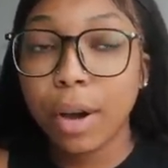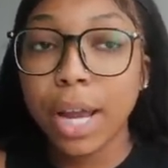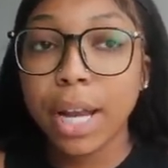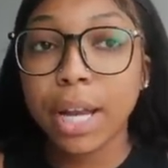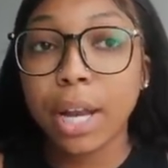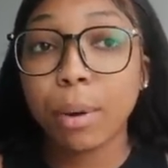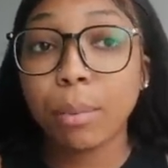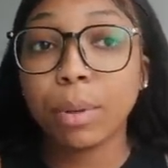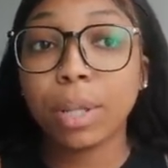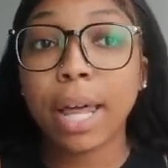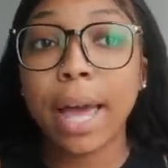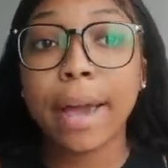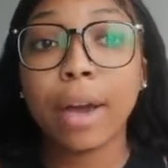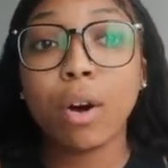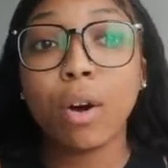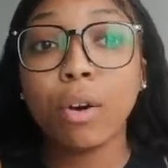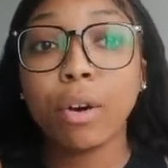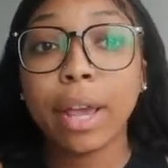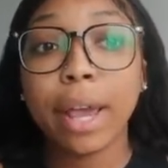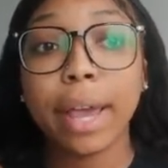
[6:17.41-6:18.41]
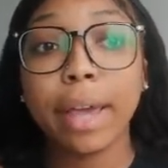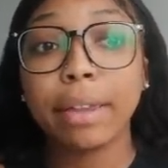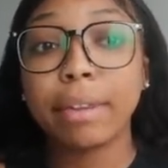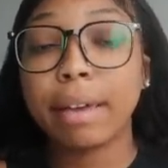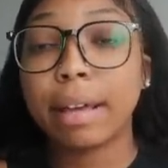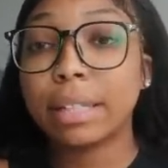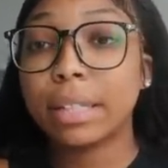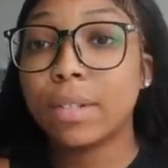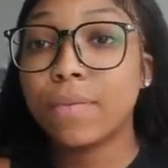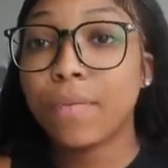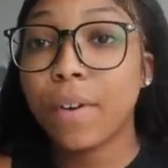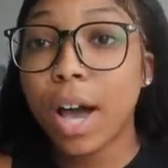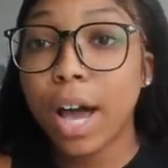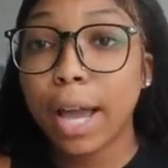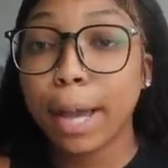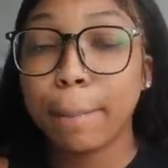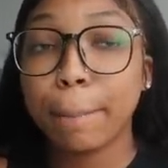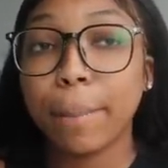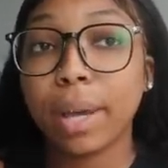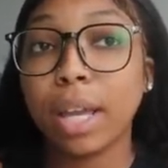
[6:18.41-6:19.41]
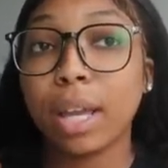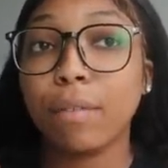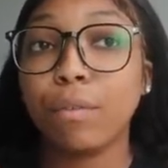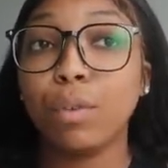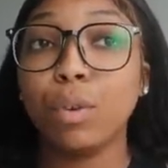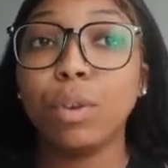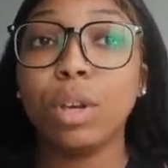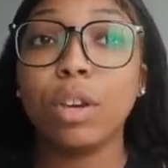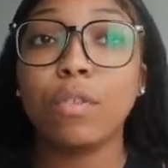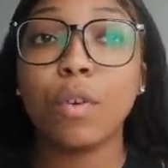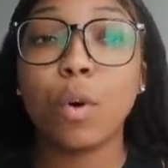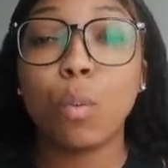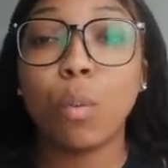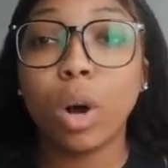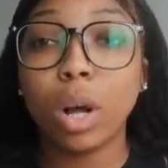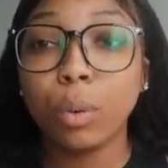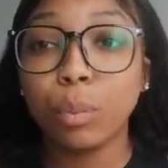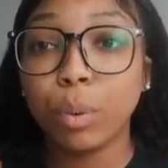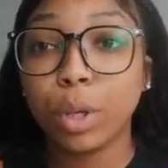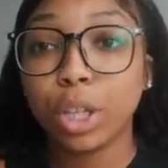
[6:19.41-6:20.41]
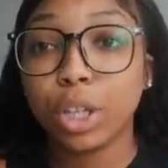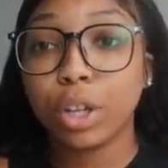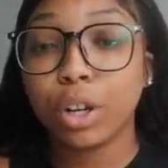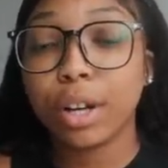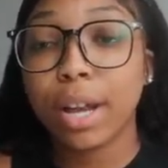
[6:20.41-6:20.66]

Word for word: And they were like, okay, that's fine, but if you give a one week,